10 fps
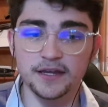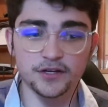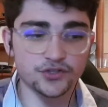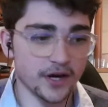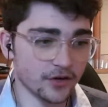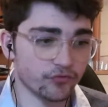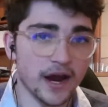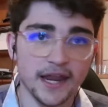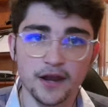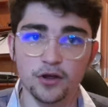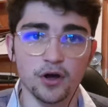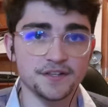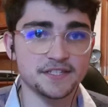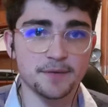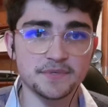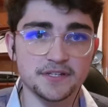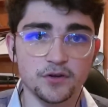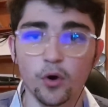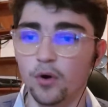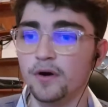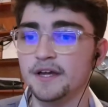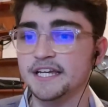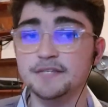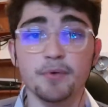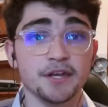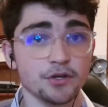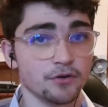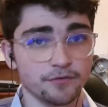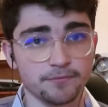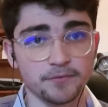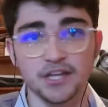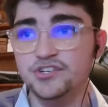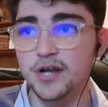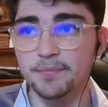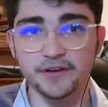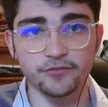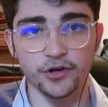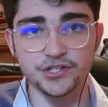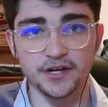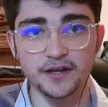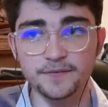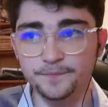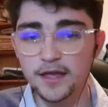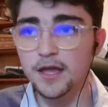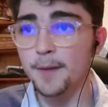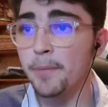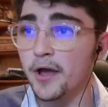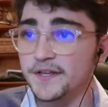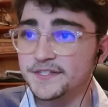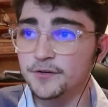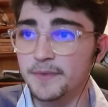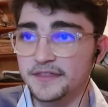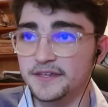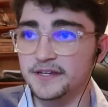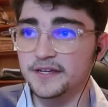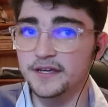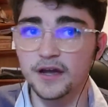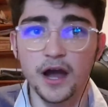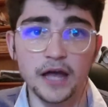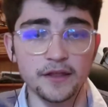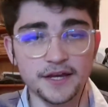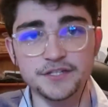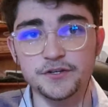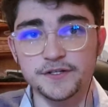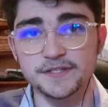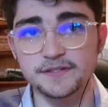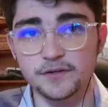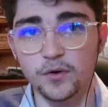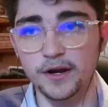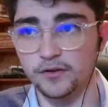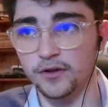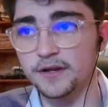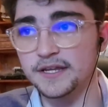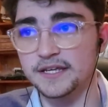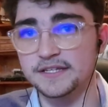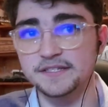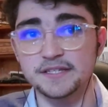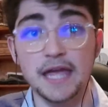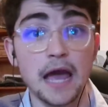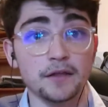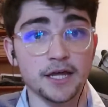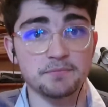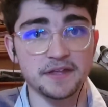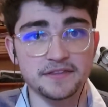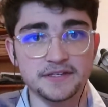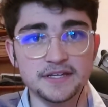trying to write out a concept or explaining your ledge trapping flowchart. A personal method I like to use quite a lot is the outline method.